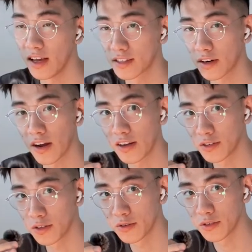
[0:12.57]
And sorry
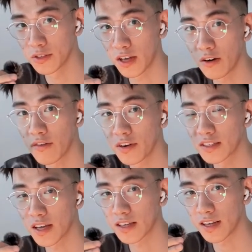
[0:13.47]
Android users, I don't have an
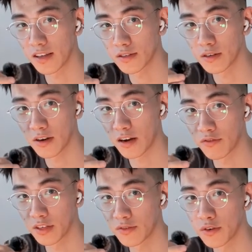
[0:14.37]
exact answer on how
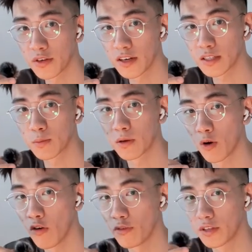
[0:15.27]
to fix it for you guys, but
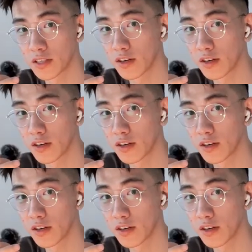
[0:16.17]
hopefully this